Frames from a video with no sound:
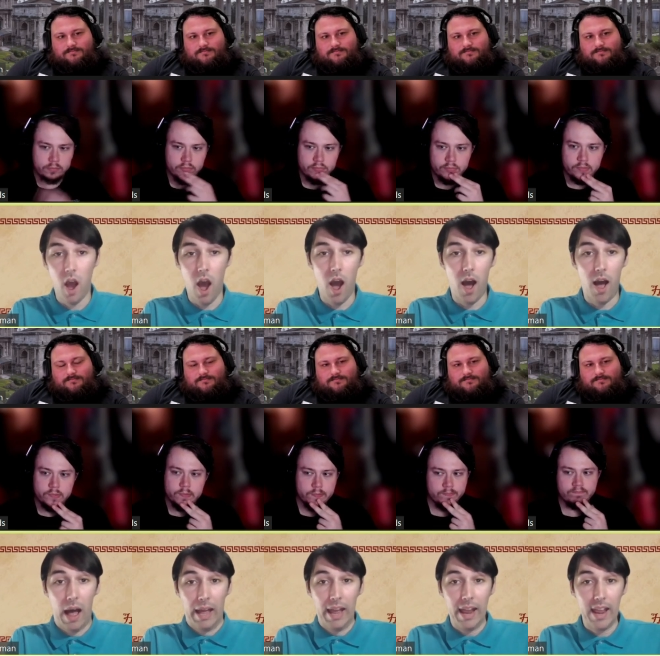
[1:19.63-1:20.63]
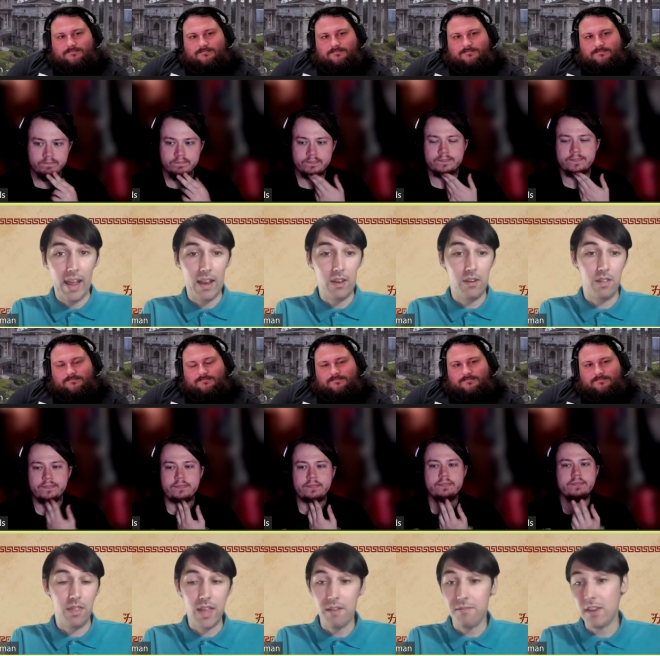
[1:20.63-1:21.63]
Speaker 1: Uh, and
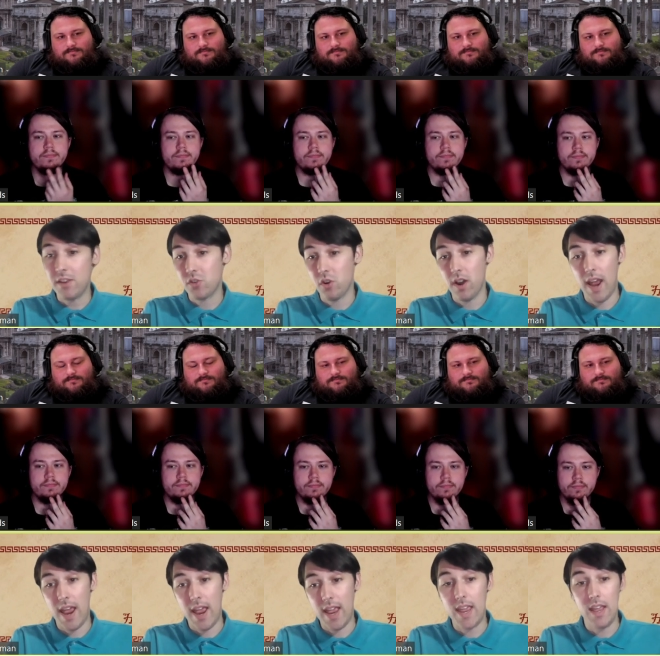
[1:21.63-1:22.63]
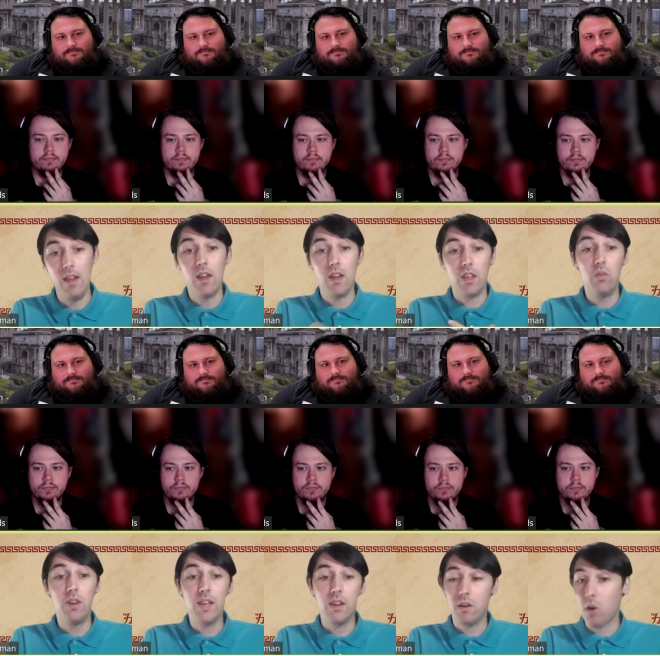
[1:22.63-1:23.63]
they feature a
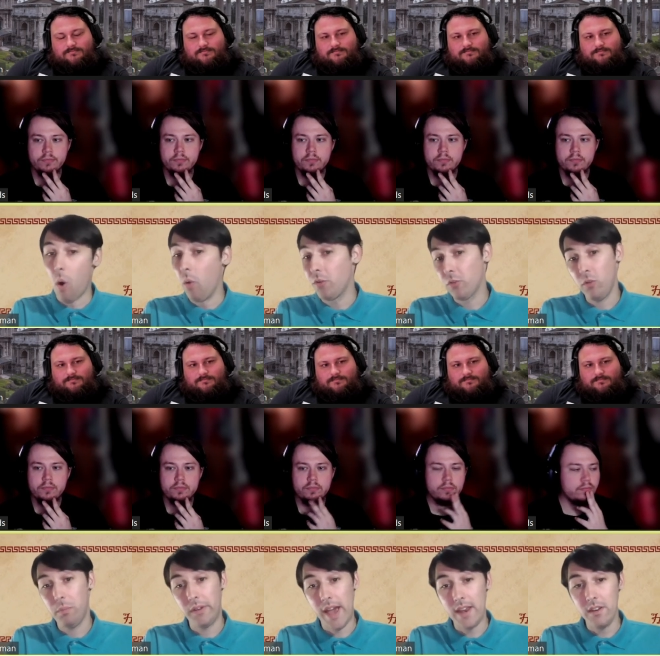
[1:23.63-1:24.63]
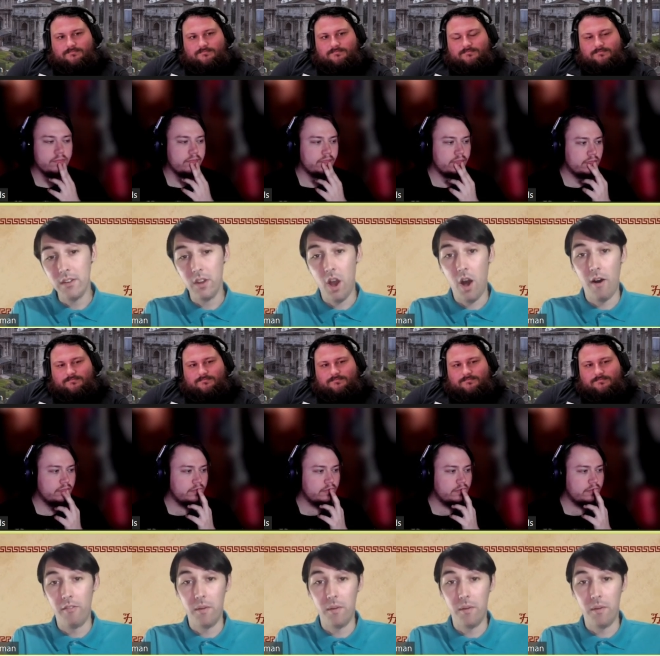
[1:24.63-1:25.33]
unique cultural blend of